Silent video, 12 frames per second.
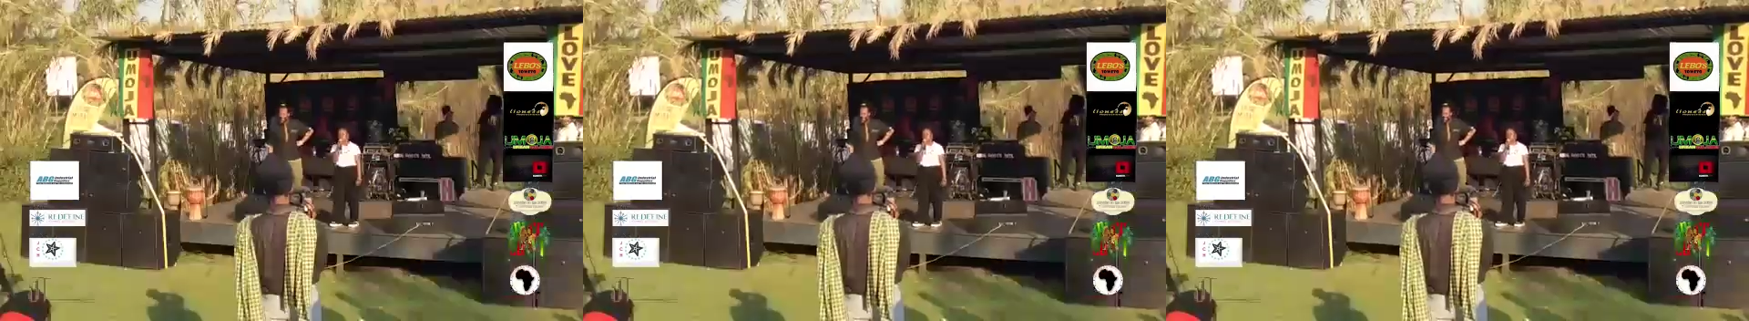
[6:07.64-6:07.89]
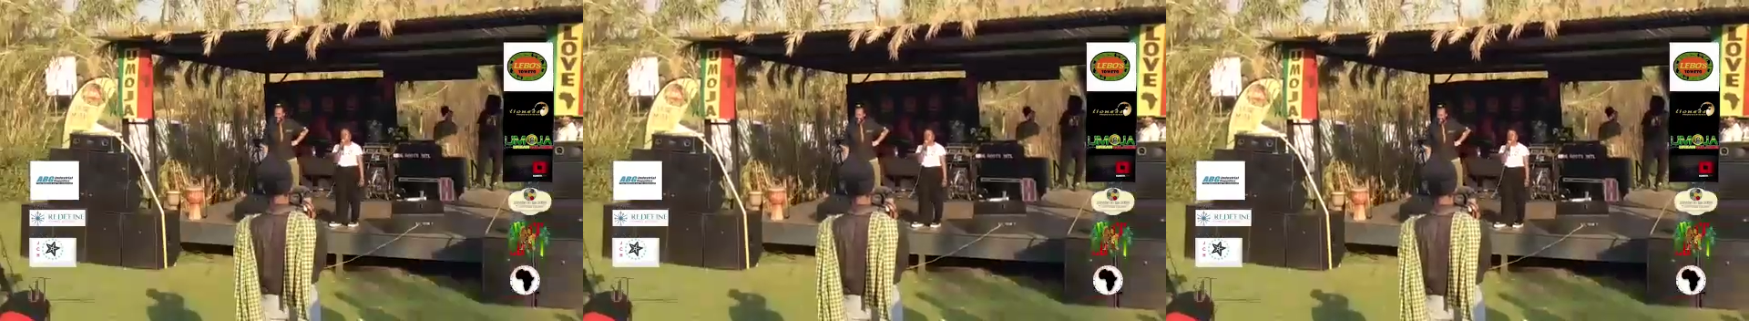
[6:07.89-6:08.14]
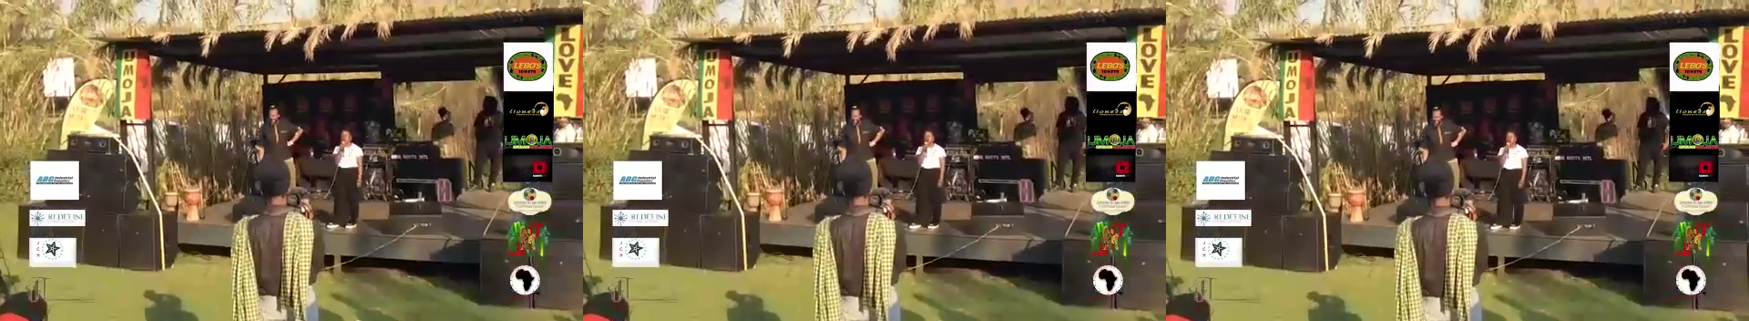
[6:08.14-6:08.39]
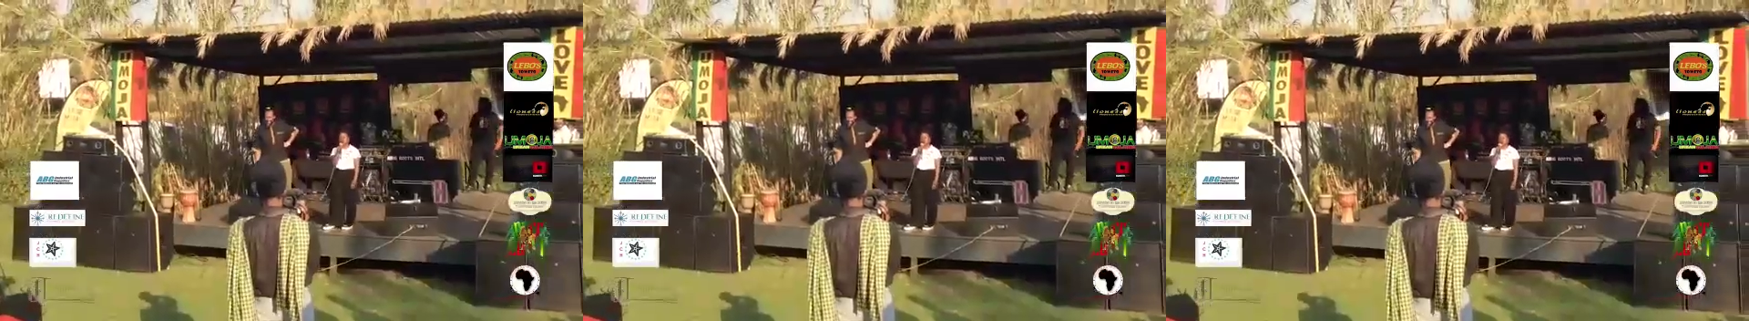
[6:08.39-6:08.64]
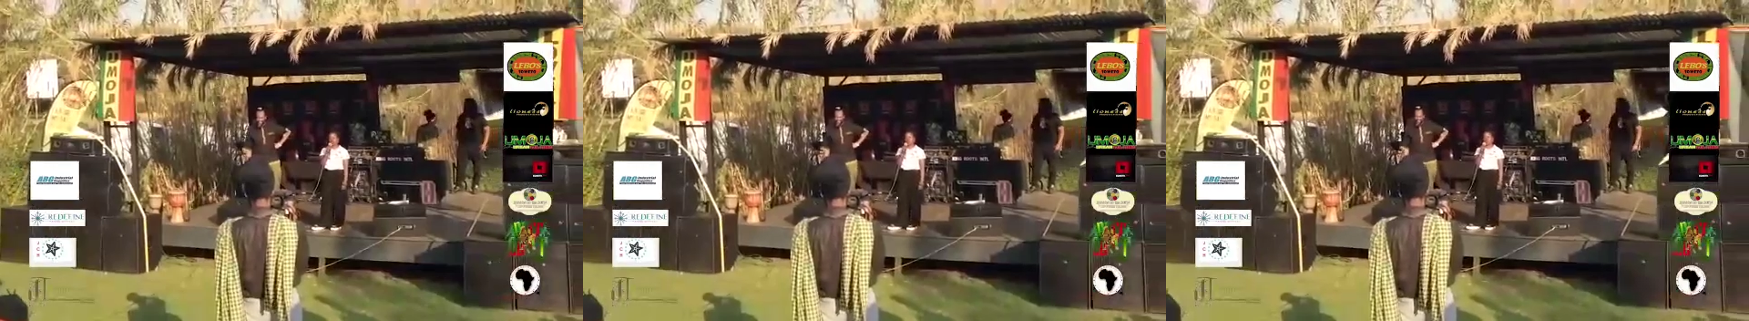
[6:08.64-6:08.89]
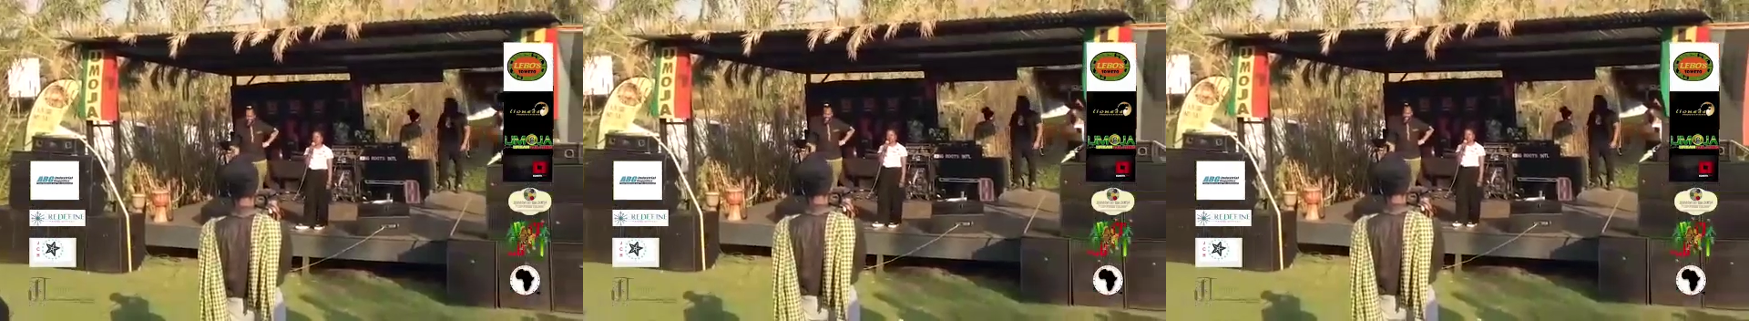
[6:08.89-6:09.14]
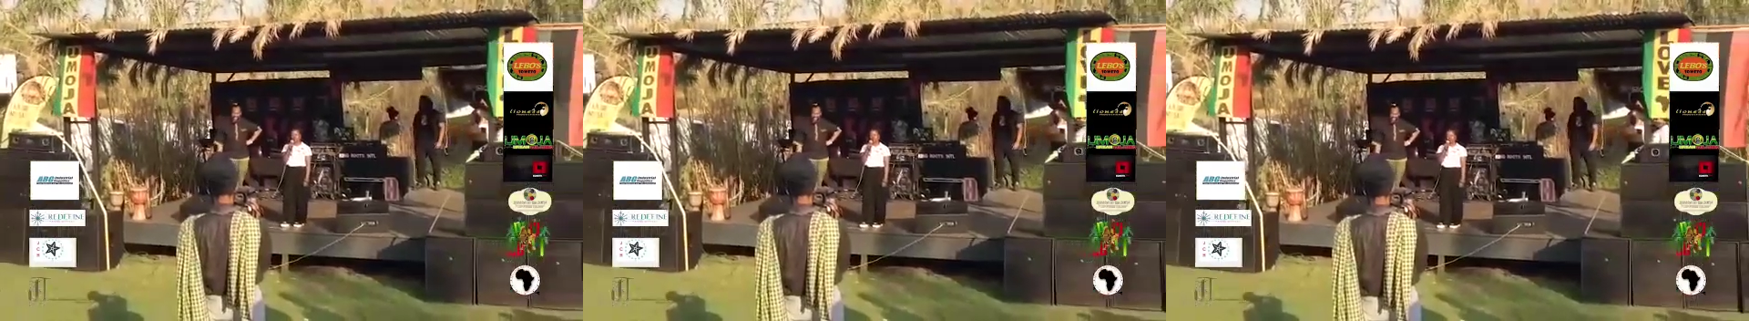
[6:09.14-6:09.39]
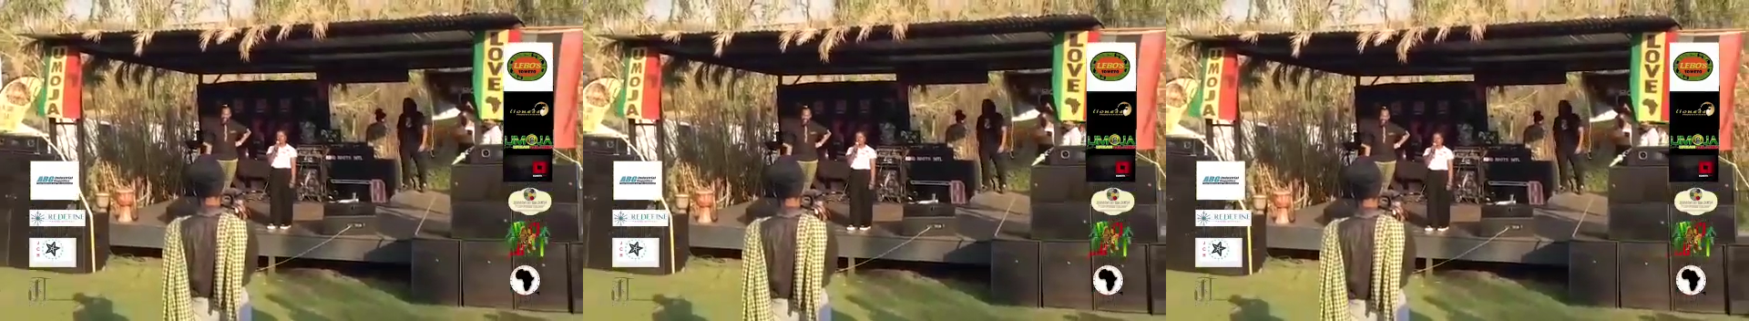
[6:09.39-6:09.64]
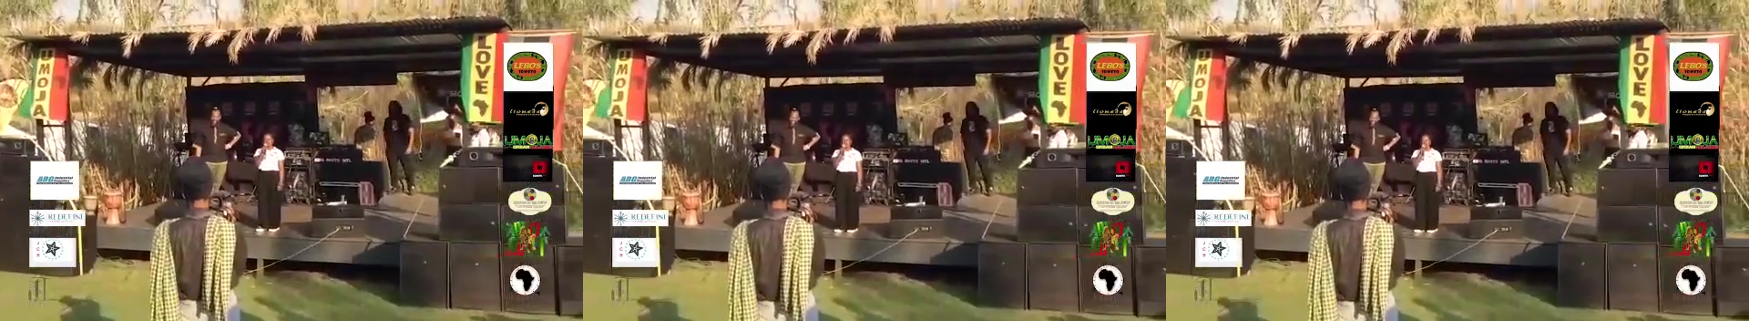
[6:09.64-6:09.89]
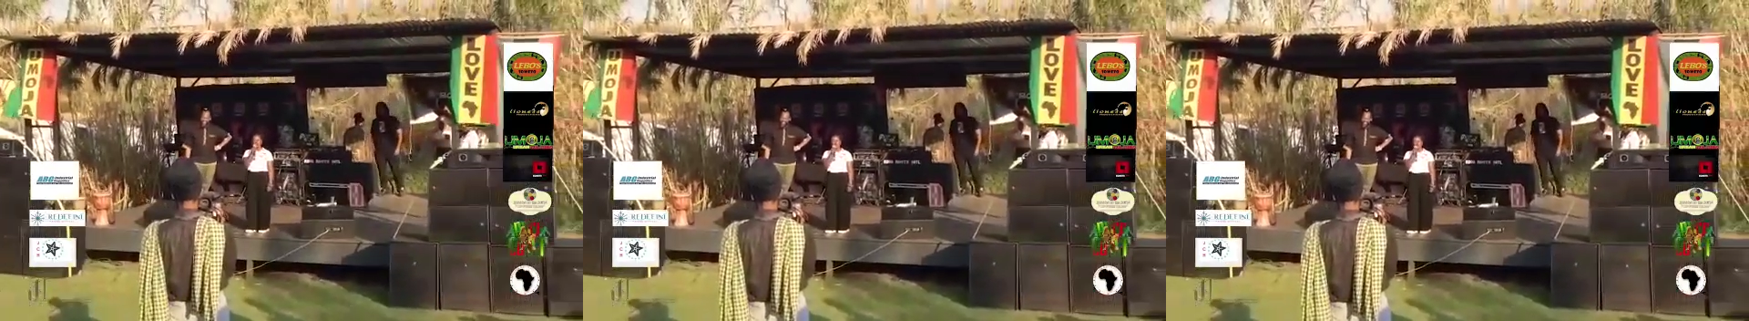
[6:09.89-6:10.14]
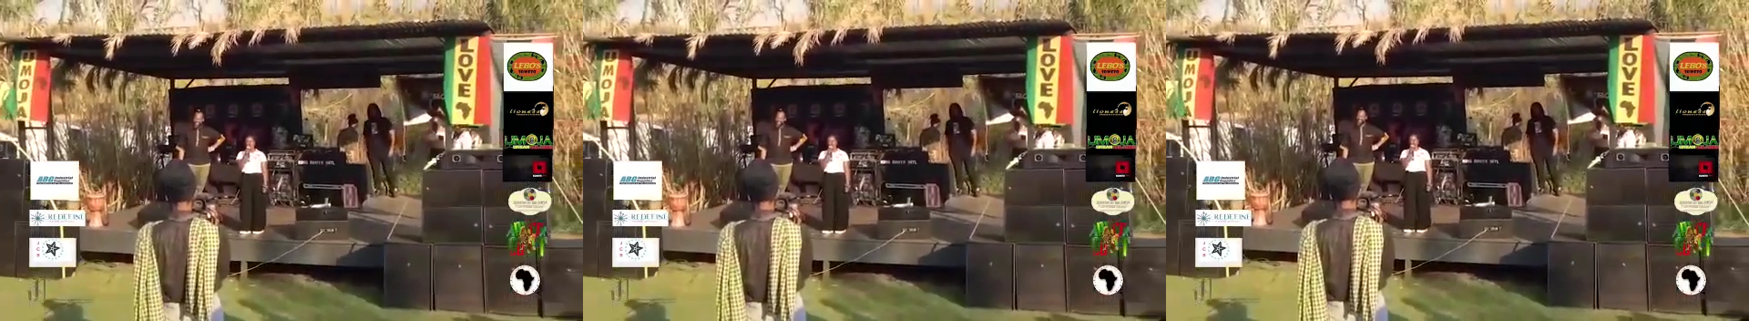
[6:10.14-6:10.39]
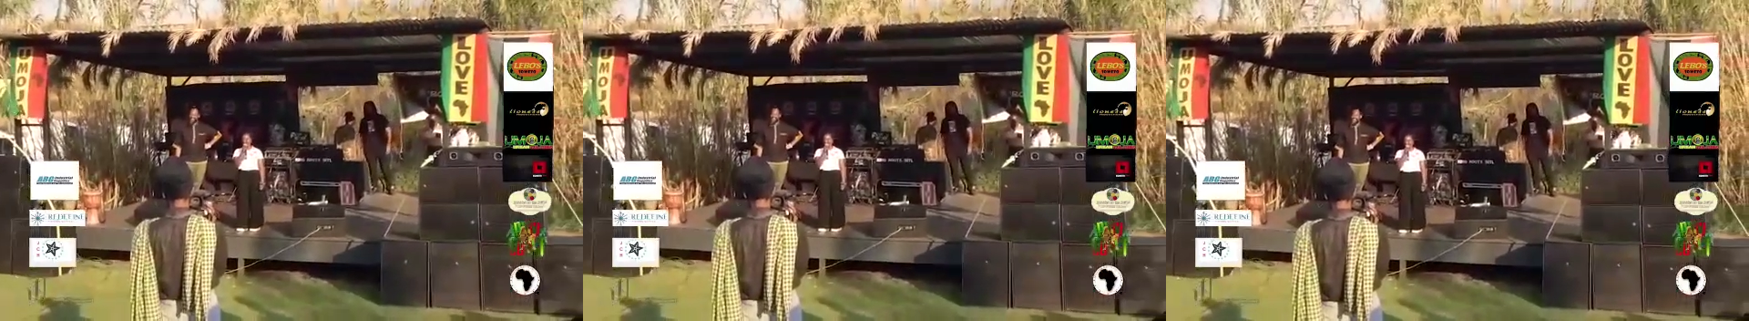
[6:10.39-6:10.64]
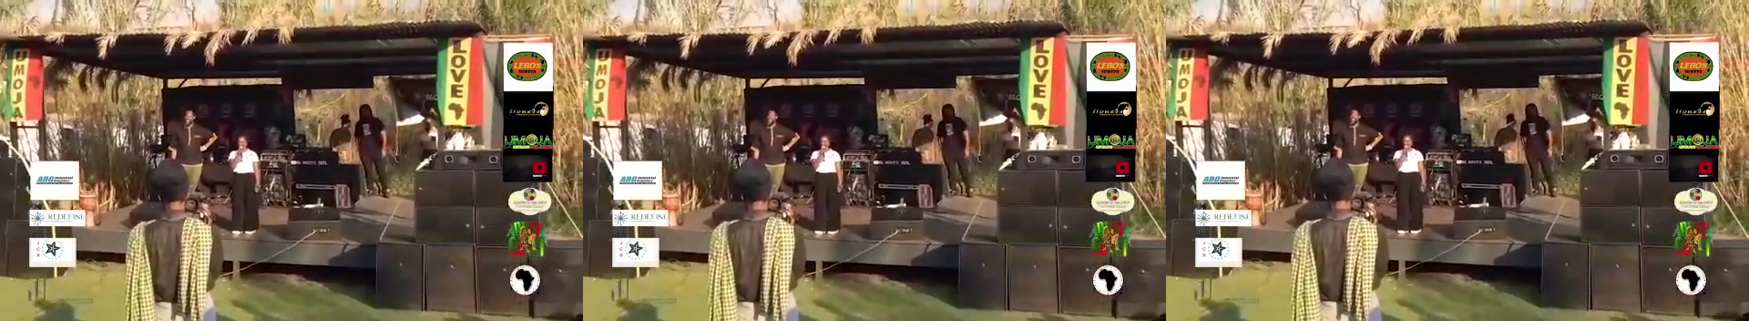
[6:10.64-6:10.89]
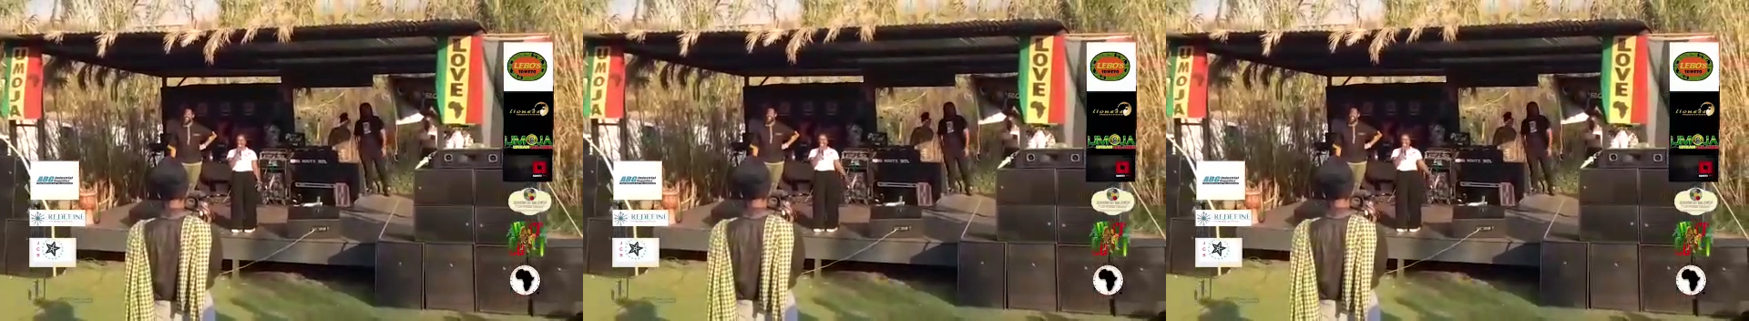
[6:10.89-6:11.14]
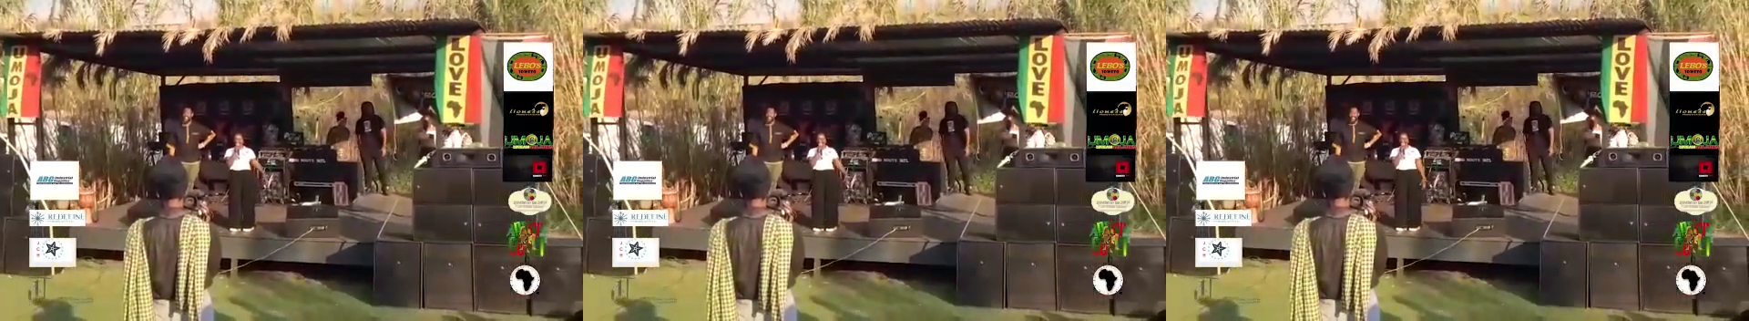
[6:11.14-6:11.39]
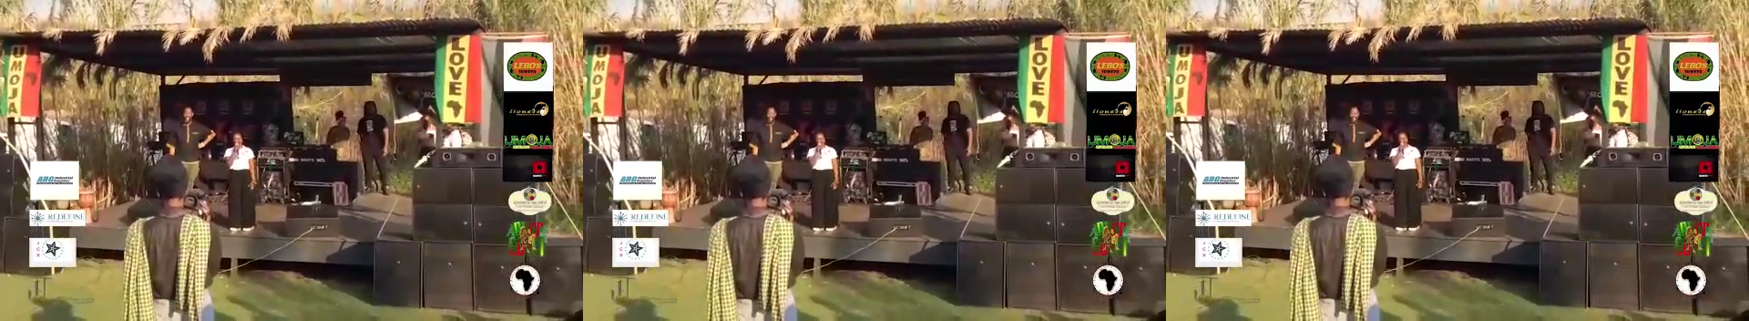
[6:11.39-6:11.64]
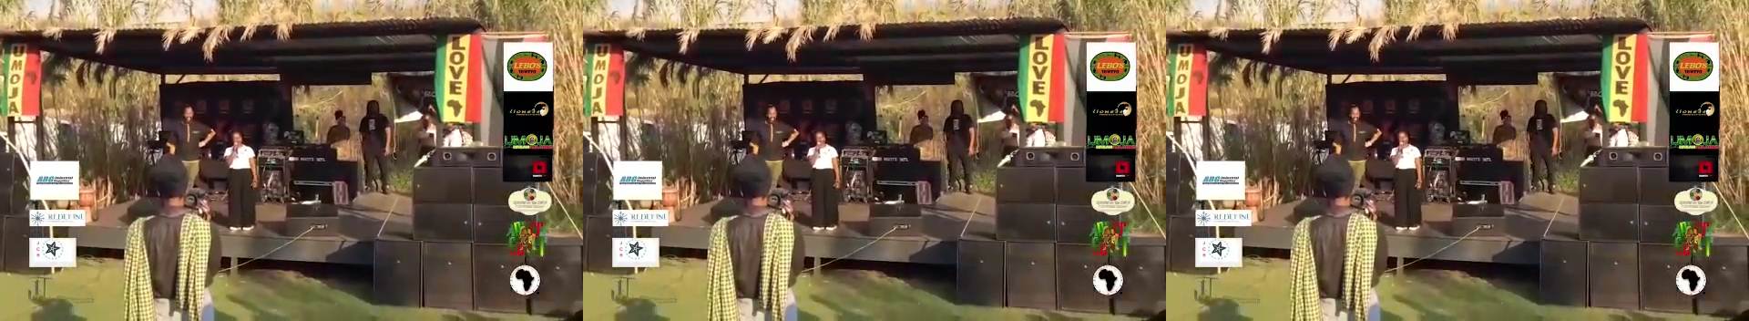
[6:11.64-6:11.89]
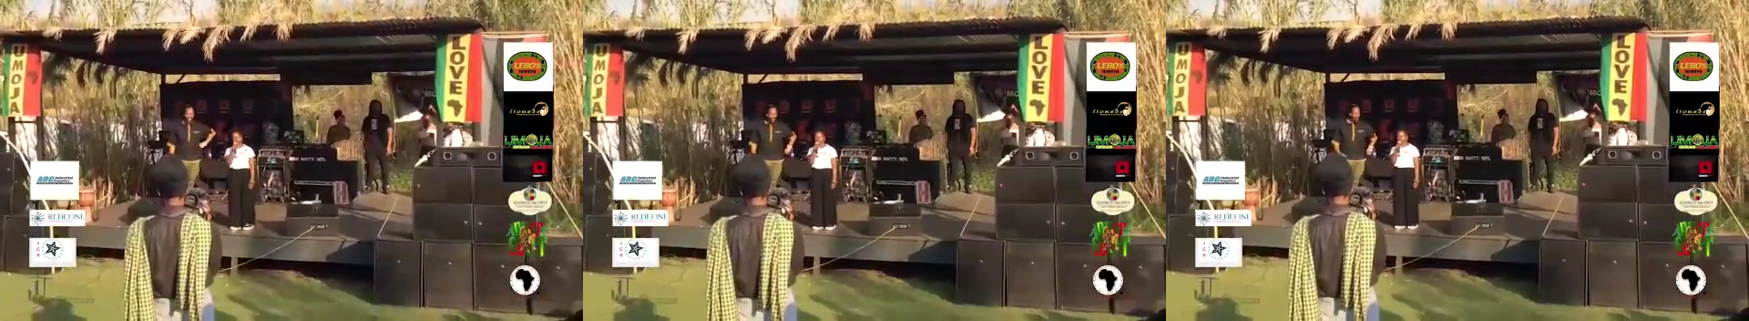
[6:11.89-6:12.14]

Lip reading: Nobody's mouth can be seen.